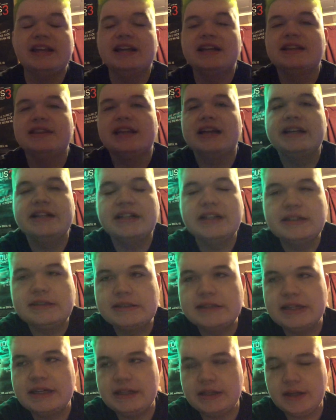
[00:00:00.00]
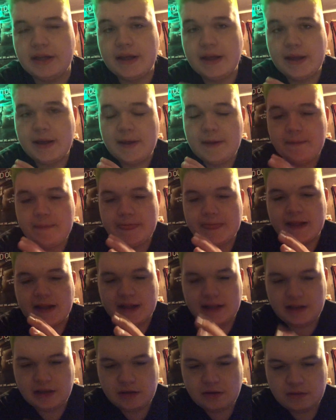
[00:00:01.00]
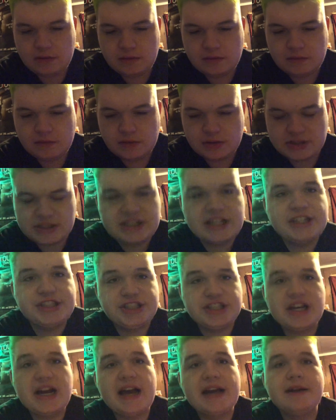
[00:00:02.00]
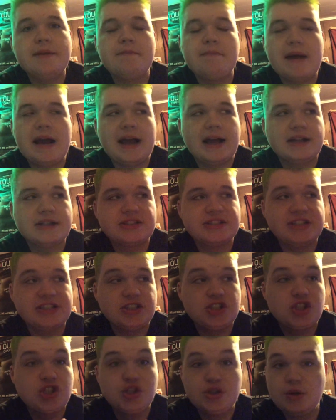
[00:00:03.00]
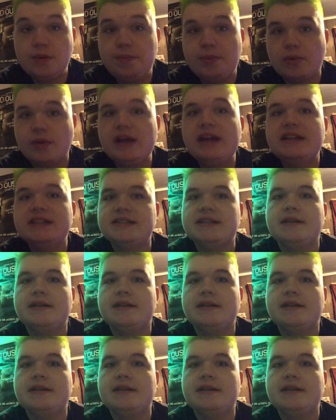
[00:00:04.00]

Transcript: in. They they CGI'd a mask that's super easy